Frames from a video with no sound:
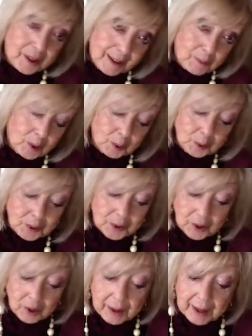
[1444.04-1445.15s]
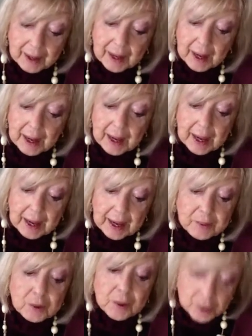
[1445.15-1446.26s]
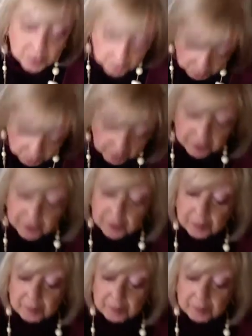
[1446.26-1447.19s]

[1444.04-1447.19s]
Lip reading: I'm old, sorry, into the sewers.